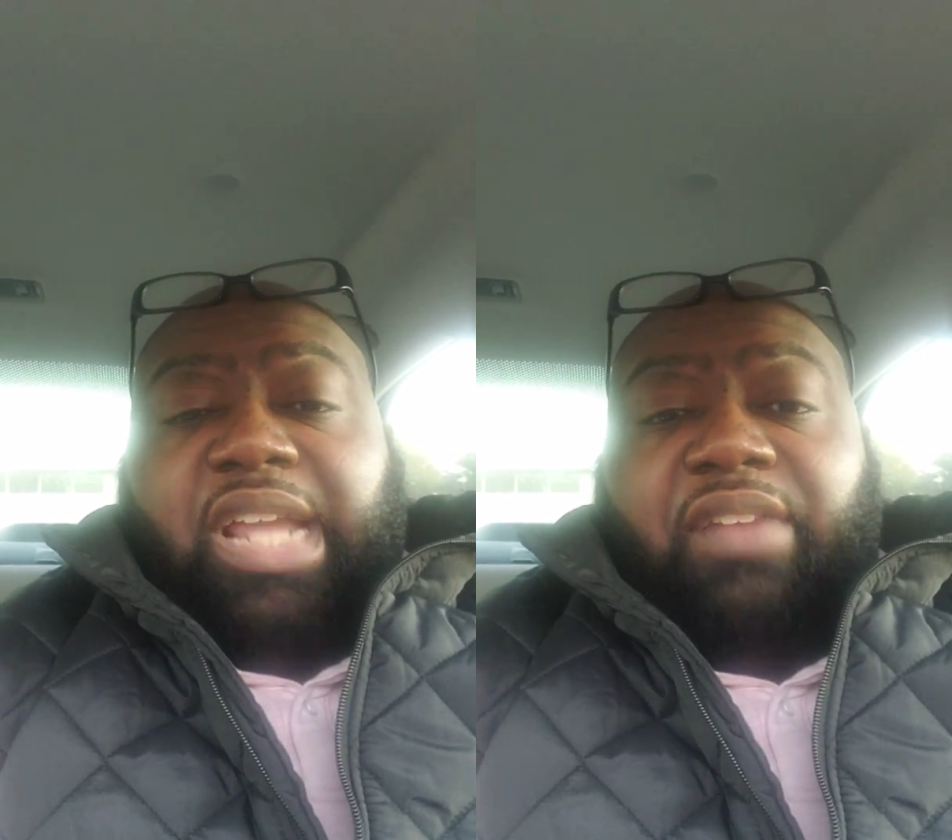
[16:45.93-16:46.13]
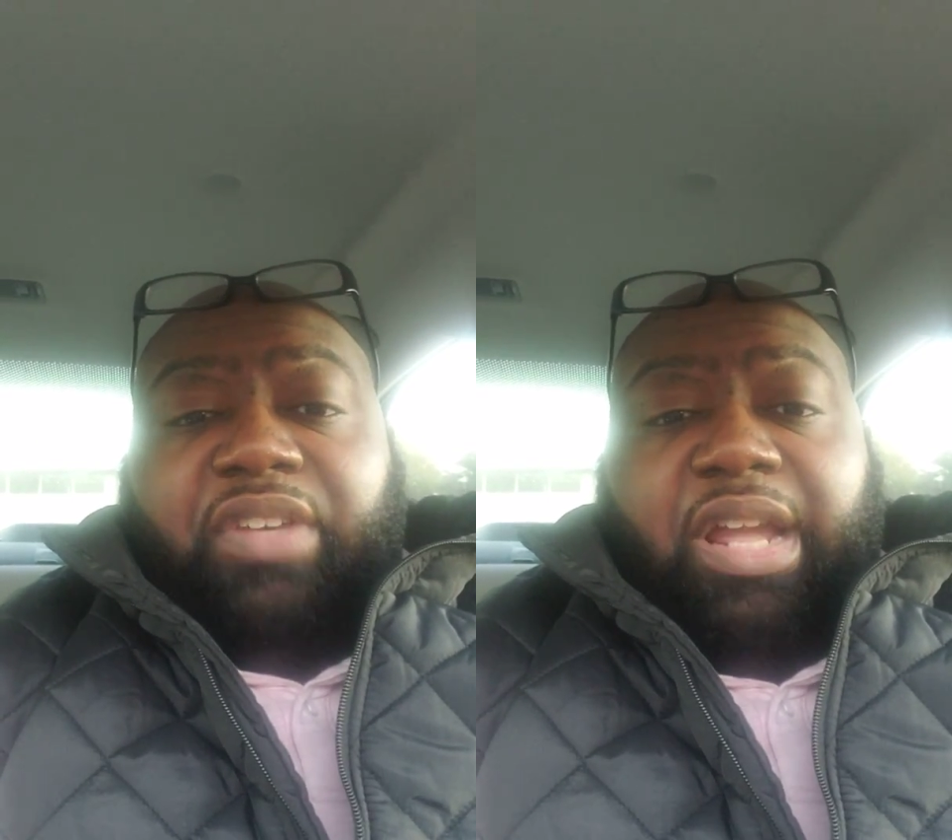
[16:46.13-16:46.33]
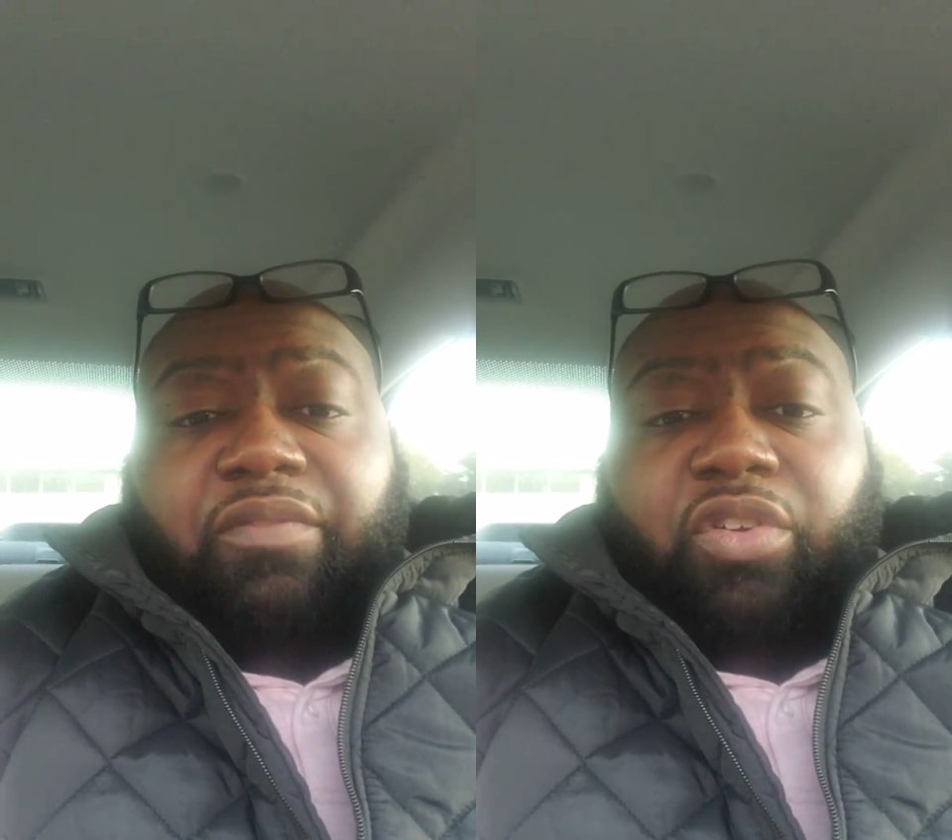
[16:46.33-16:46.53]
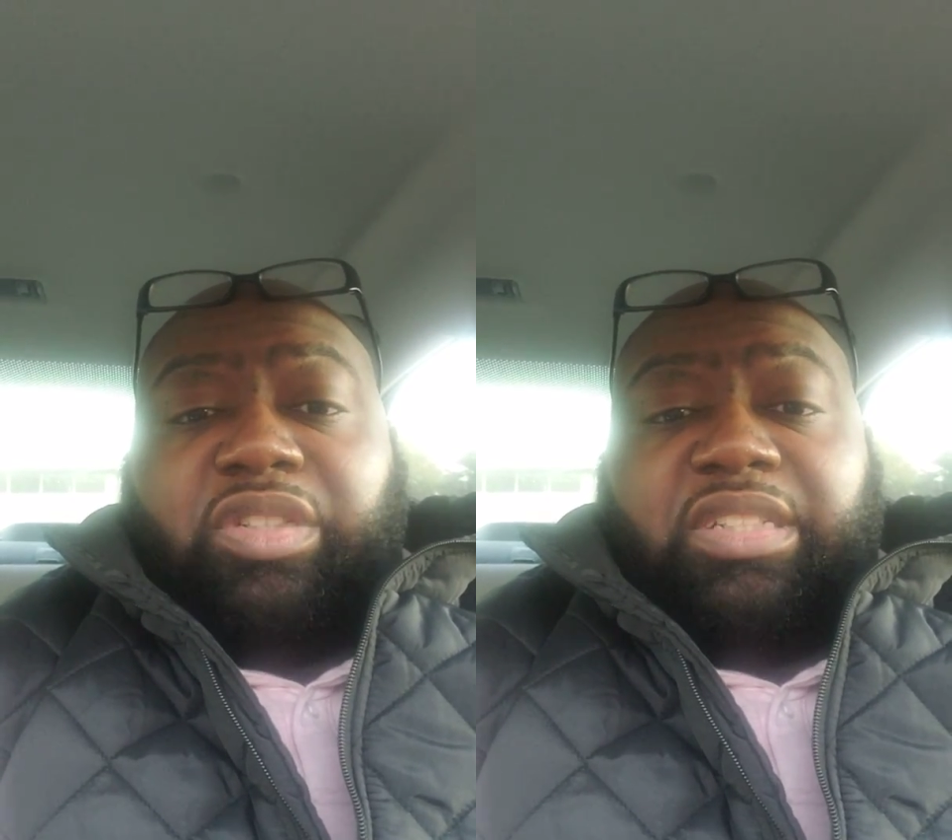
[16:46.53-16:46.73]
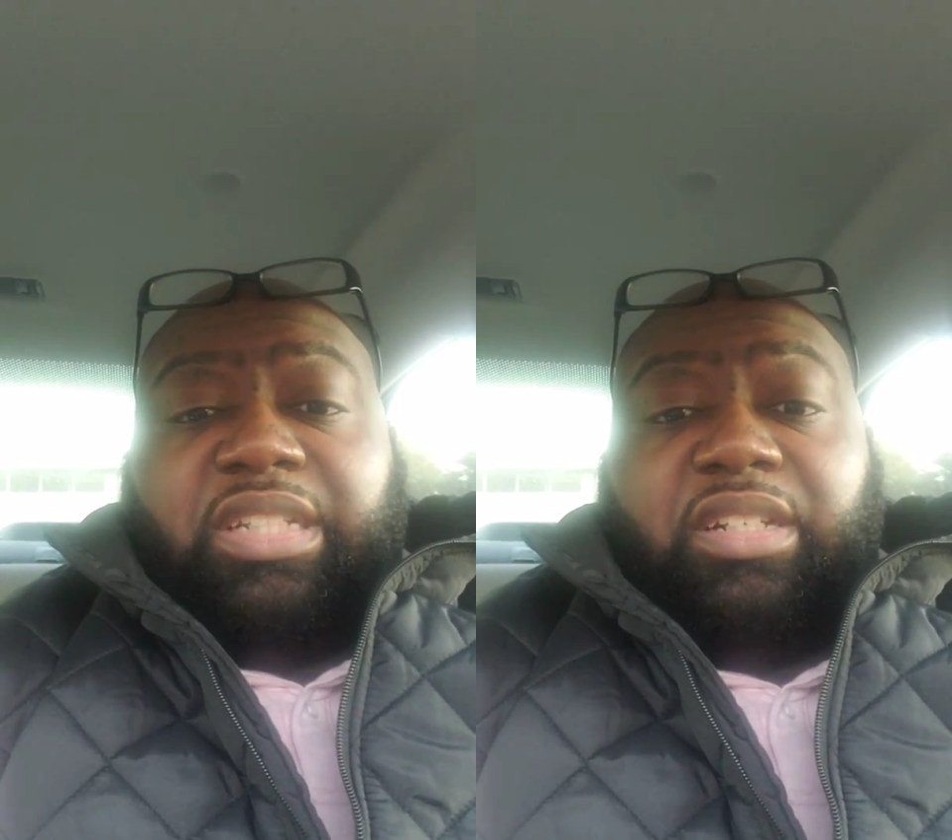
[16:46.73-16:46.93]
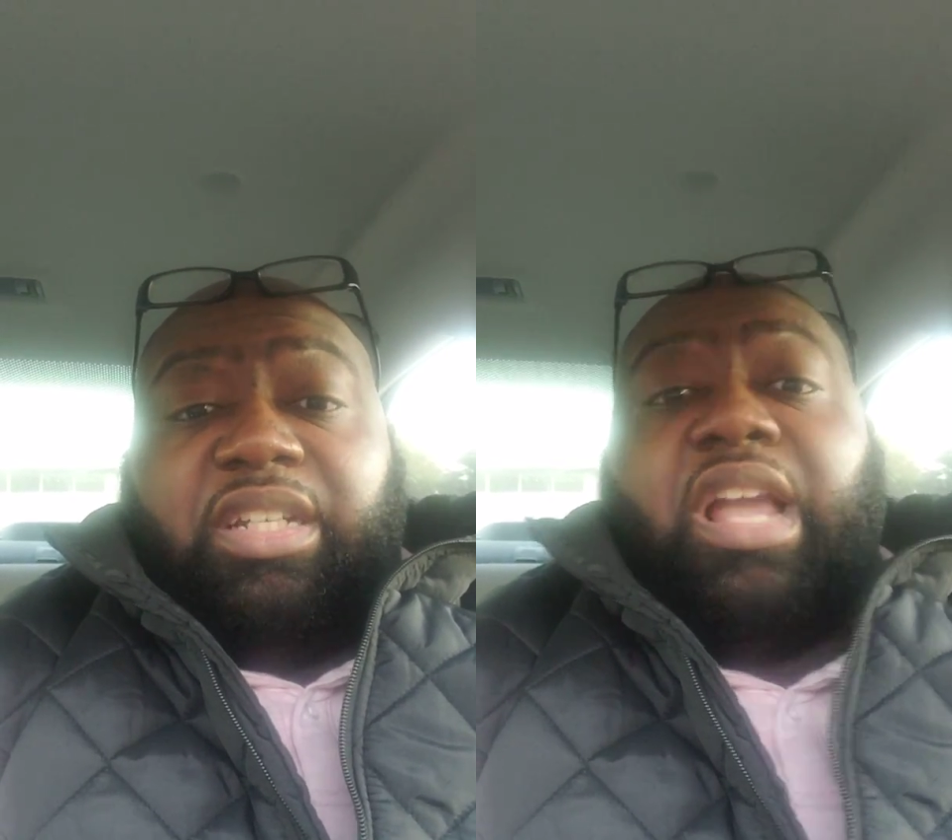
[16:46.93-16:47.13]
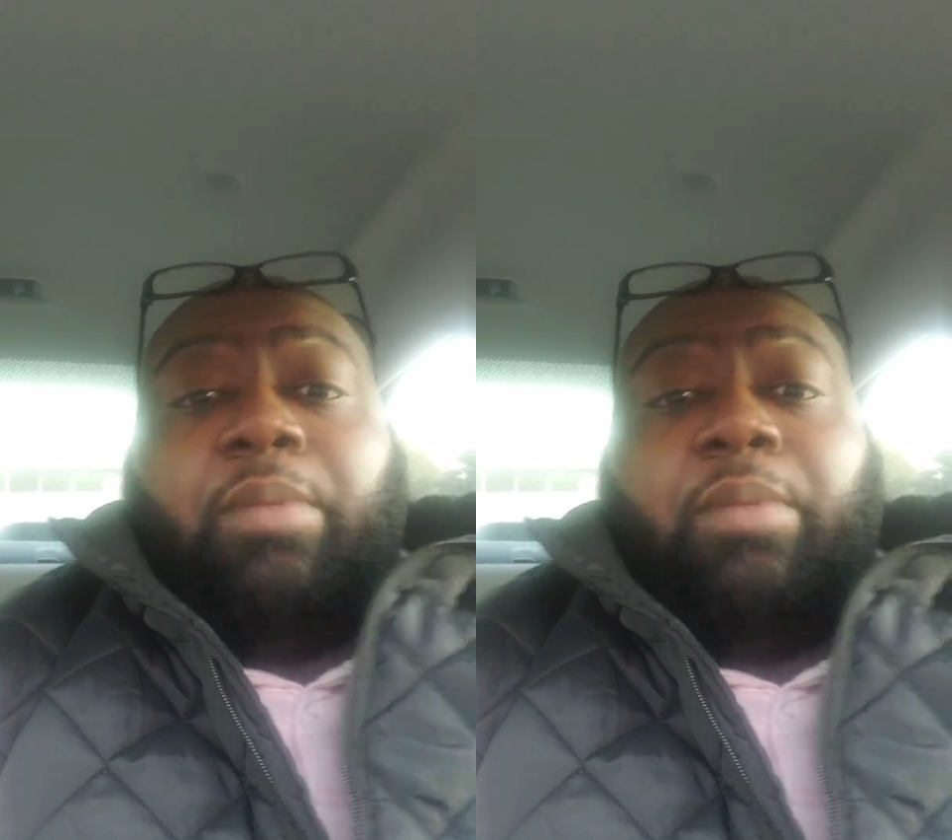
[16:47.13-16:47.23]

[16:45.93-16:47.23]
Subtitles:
have to have versatility.